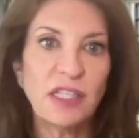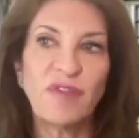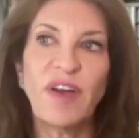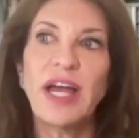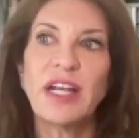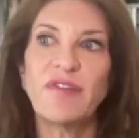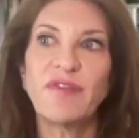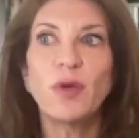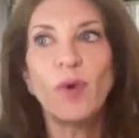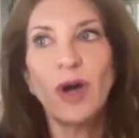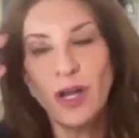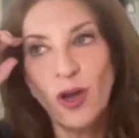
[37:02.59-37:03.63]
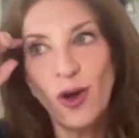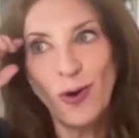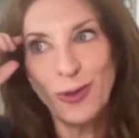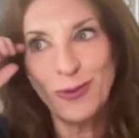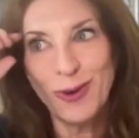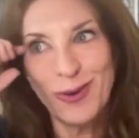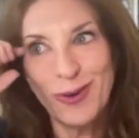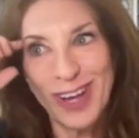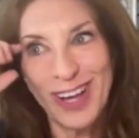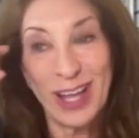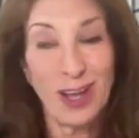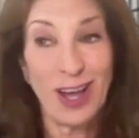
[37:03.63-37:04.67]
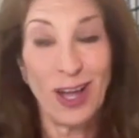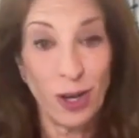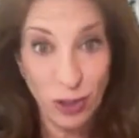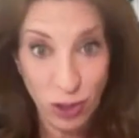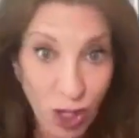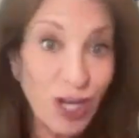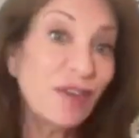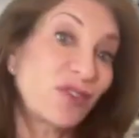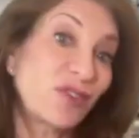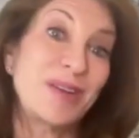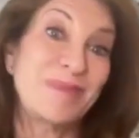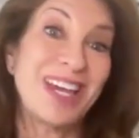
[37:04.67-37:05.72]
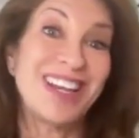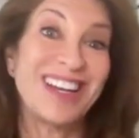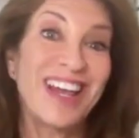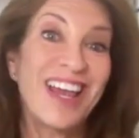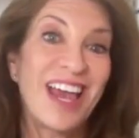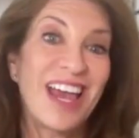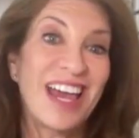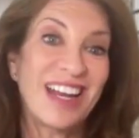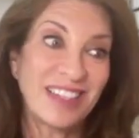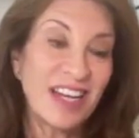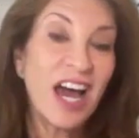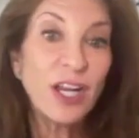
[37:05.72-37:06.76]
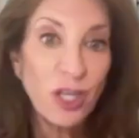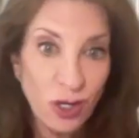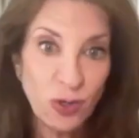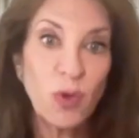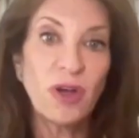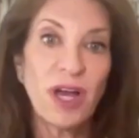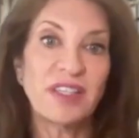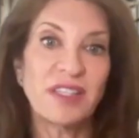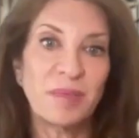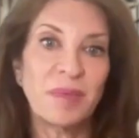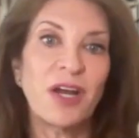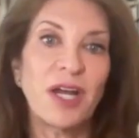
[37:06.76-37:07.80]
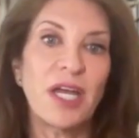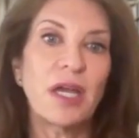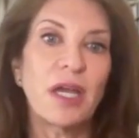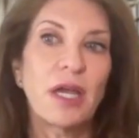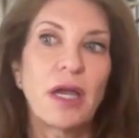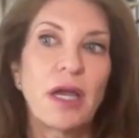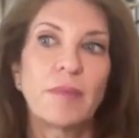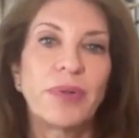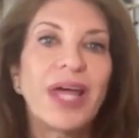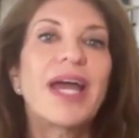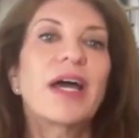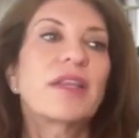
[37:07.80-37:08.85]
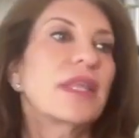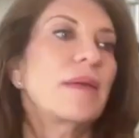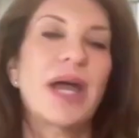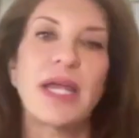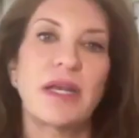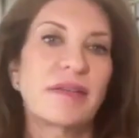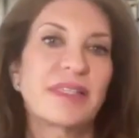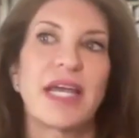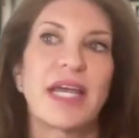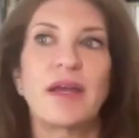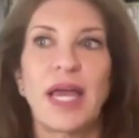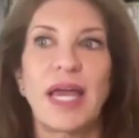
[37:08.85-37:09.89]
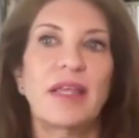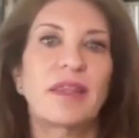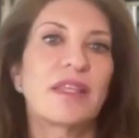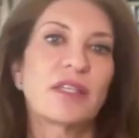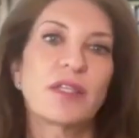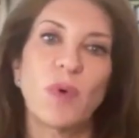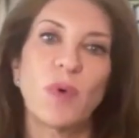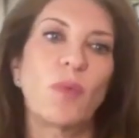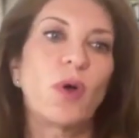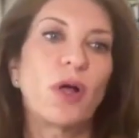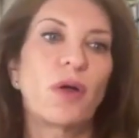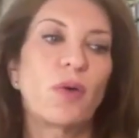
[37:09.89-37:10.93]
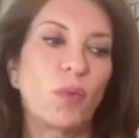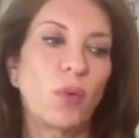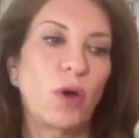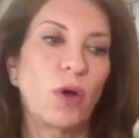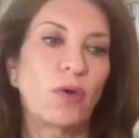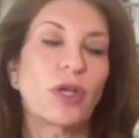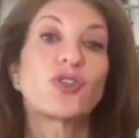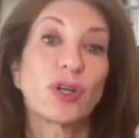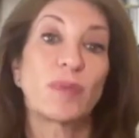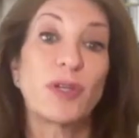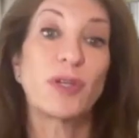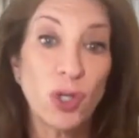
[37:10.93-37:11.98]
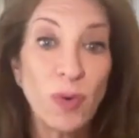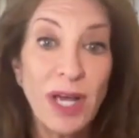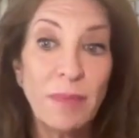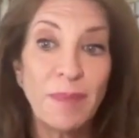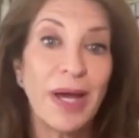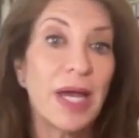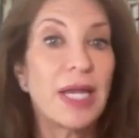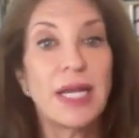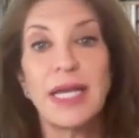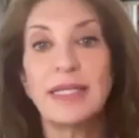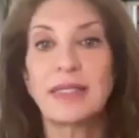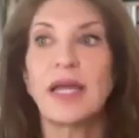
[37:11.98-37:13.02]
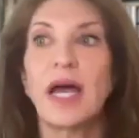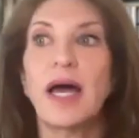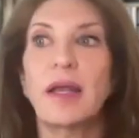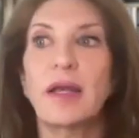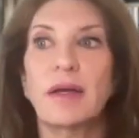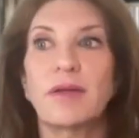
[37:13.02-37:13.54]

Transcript: fine. If you want to go through an alternative treatment and it's not a usual customary plan, they might say, hey, this is what will contribute to it, but it's not,